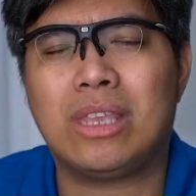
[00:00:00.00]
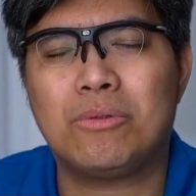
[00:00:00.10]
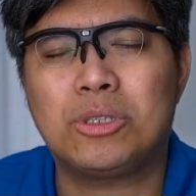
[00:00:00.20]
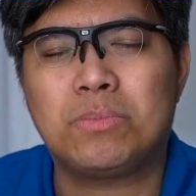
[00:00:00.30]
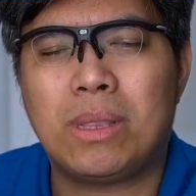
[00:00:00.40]
they
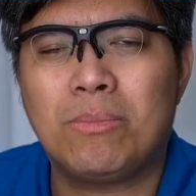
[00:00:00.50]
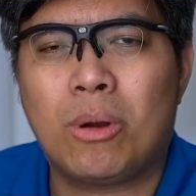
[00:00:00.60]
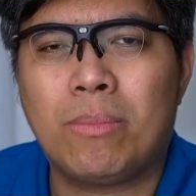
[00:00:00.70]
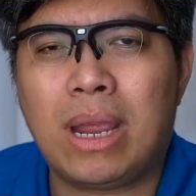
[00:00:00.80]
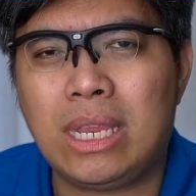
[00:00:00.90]
would spend
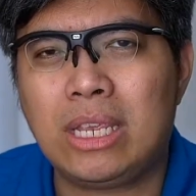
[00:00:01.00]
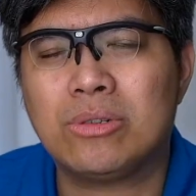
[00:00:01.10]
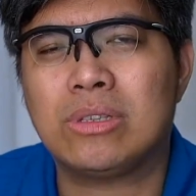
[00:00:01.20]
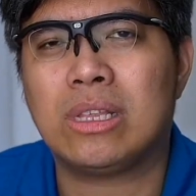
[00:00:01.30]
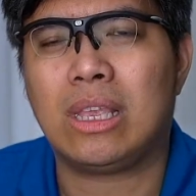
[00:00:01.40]
more money,
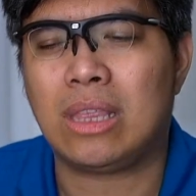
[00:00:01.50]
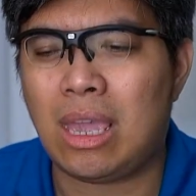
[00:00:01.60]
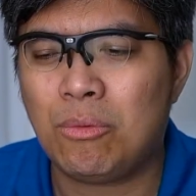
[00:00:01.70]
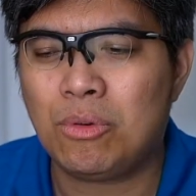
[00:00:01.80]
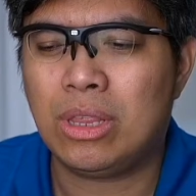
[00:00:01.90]
so that the